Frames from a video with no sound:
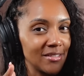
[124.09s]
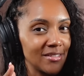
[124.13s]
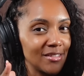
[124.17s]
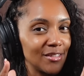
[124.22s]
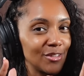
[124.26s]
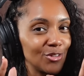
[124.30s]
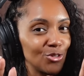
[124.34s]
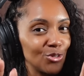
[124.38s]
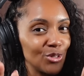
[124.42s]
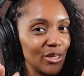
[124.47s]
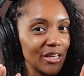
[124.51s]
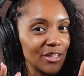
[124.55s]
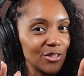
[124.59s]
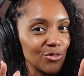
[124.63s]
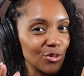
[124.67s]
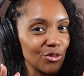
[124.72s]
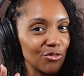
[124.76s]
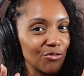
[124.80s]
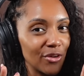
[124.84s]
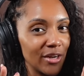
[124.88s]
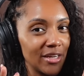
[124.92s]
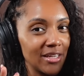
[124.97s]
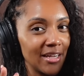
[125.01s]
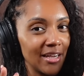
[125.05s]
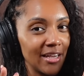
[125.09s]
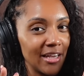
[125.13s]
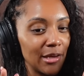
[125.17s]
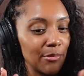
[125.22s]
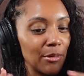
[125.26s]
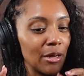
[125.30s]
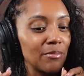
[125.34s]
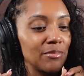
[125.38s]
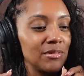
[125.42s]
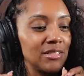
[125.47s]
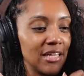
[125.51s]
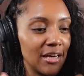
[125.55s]
Did you guess what friend I am?
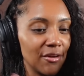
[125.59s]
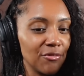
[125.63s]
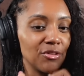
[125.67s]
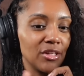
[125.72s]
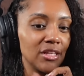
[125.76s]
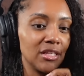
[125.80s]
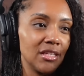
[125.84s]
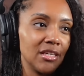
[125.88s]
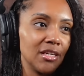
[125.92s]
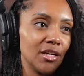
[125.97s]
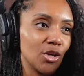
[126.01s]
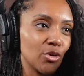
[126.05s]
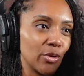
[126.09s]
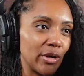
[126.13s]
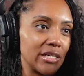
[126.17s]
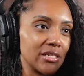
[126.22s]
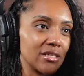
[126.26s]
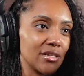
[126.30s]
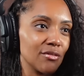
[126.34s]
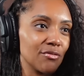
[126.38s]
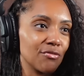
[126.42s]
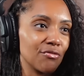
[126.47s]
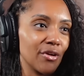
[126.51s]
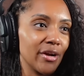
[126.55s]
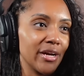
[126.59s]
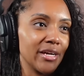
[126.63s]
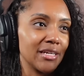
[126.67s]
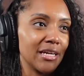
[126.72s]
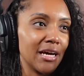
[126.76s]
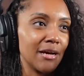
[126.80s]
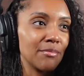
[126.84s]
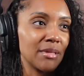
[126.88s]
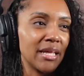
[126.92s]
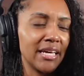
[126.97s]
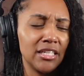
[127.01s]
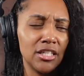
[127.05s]
I'm definitely the aggressive friend.
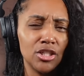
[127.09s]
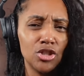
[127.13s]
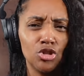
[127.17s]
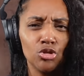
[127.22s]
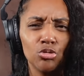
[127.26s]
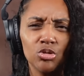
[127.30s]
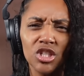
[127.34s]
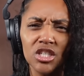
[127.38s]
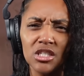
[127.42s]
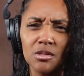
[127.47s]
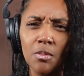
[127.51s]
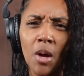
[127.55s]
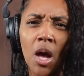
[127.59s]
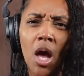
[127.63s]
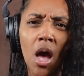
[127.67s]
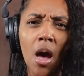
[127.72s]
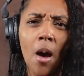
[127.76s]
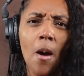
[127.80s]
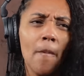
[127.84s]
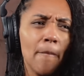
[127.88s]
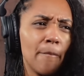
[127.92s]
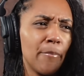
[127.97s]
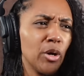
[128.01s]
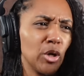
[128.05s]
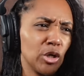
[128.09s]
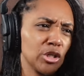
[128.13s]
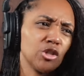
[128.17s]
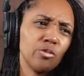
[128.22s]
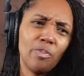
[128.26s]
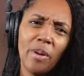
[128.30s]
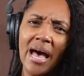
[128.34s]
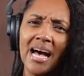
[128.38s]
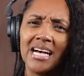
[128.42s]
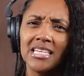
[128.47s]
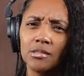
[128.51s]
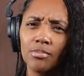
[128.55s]
I'm like, did you just push
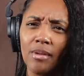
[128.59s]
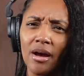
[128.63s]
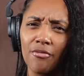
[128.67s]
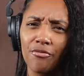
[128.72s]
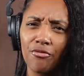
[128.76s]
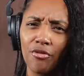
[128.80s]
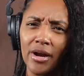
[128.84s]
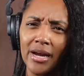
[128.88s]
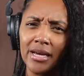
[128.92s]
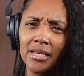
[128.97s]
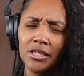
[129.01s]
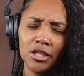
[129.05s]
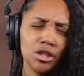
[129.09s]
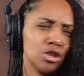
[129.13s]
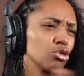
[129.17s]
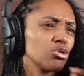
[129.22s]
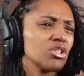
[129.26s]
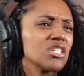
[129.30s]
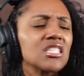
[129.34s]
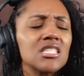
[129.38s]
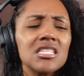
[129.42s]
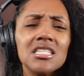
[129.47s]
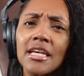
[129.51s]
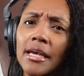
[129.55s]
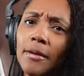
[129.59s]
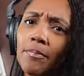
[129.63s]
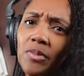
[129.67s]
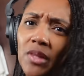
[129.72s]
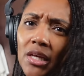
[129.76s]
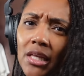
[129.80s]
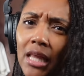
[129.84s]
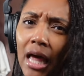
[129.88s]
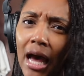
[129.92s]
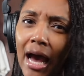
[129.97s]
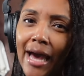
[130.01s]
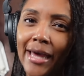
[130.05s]
past my friend? Did you just skip the
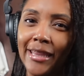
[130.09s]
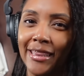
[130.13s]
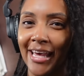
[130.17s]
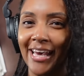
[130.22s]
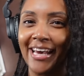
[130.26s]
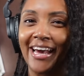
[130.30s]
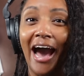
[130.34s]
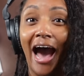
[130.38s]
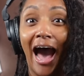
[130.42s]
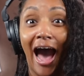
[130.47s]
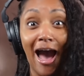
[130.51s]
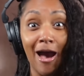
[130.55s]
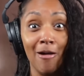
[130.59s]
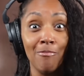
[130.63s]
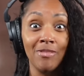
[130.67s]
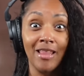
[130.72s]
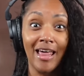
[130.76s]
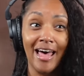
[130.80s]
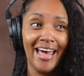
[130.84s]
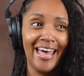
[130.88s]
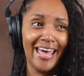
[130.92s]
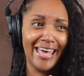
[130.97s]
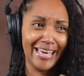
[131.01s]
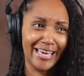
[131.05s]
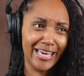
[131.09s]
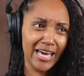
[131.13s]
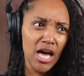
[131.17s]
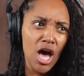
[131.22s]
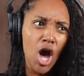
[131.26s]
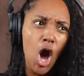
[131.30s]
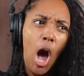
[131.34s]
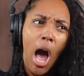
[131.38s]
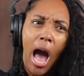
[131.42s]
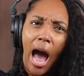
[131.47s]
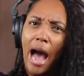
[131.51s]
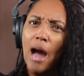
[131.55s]
line? Like, I'm like,
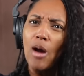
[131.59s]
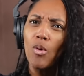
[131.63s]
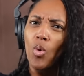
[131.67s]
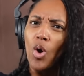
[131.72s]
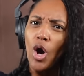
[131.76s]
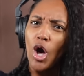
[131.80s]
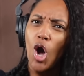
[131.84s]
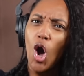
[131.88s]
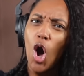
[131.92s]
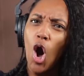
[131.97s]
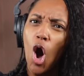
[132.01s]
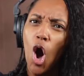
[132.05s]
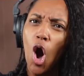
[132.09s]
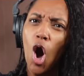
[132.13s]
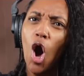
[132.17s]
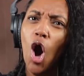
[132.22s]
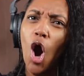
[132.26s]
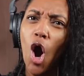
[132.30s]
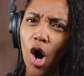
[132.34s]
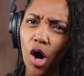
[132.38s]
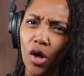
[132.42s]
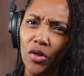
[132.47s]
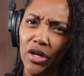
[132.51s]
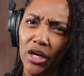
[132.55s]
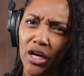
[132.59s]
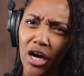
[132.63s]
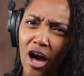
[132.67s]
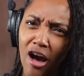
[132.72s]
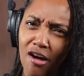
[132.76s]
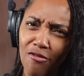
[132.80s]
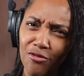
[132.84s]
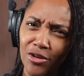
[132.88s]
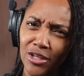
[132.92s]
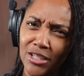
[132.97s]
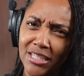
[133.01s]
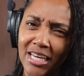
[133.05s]
I want all the
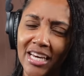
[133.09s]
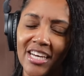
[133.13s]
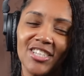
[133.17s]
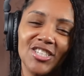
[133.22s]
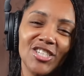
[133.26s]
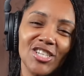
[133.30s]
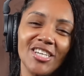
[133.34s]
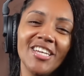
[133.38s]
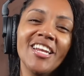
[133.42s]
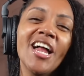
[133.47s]
confrontation.